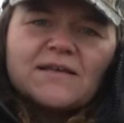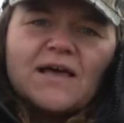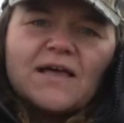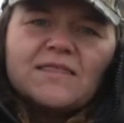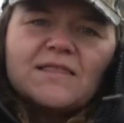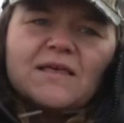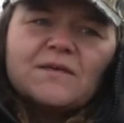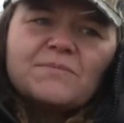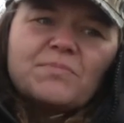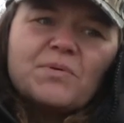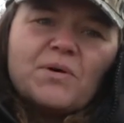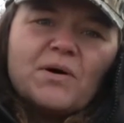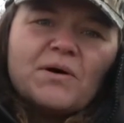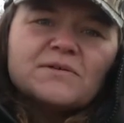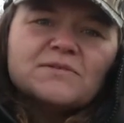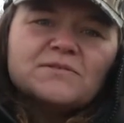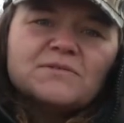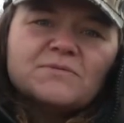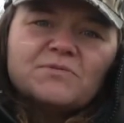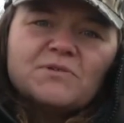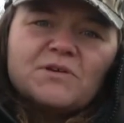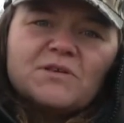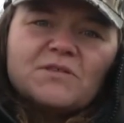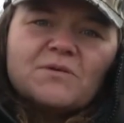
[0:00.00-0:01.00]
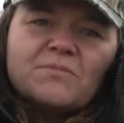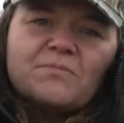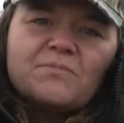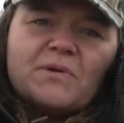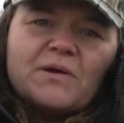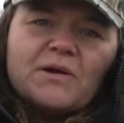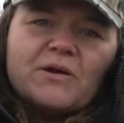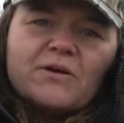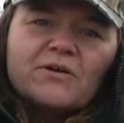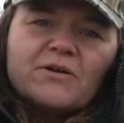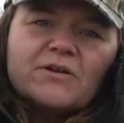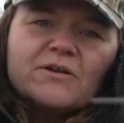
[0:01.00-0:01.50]
and then possibly the
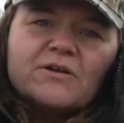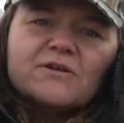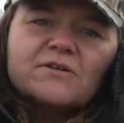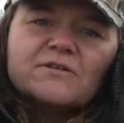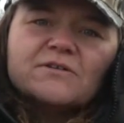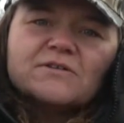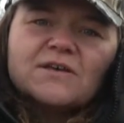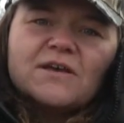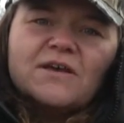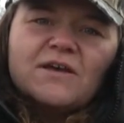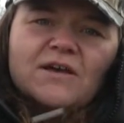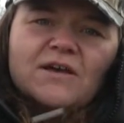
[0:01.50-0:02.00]
barriers